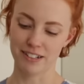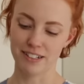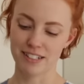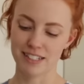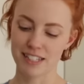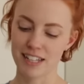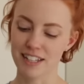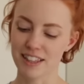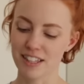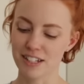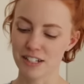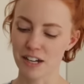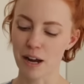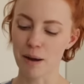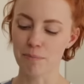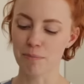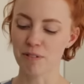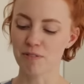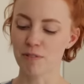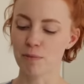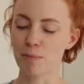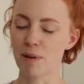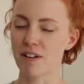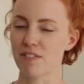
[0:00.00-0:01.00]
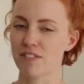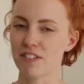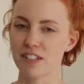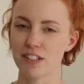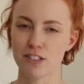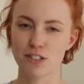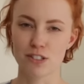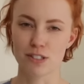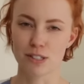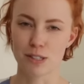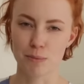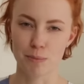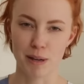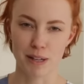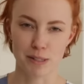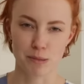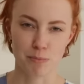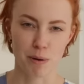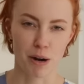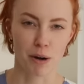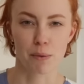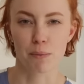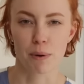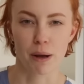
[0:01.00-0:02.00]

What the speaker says: It's like the top of a muffin. It's just the best part.